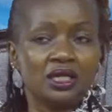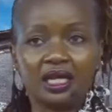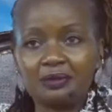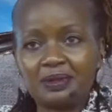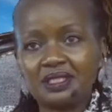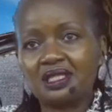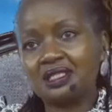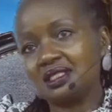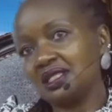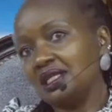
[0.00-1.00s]
Like Pastor
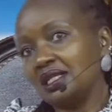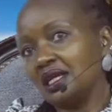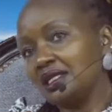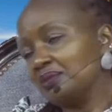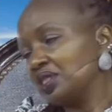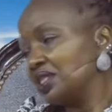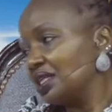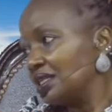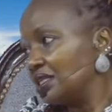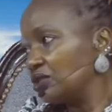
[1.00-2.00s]
is saying, honey, I'm just
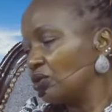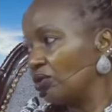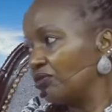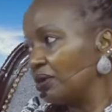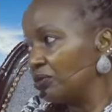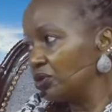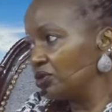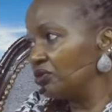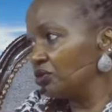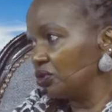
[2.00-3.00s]
saying this to confirm what
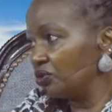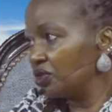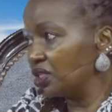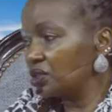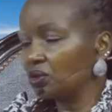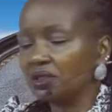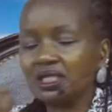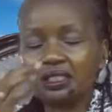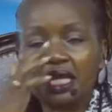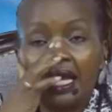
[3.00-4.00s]
you've just told
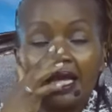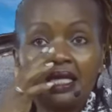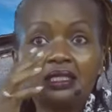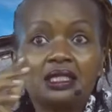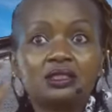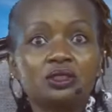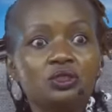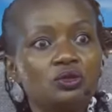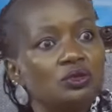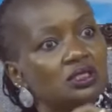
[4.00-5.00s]
us, is that
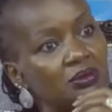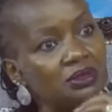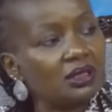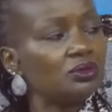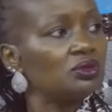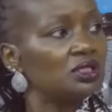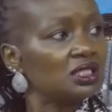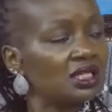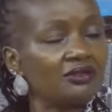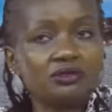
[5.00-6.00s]
you sometimes you
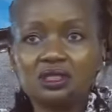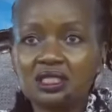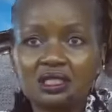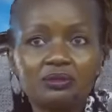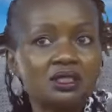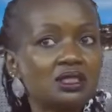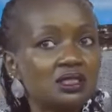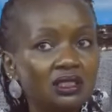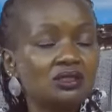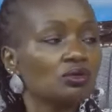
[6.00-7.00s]
just have to tell someone
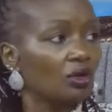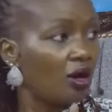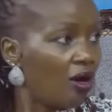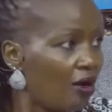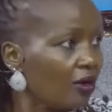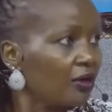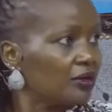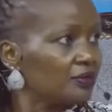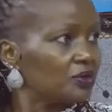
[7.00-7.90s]
this is wrong,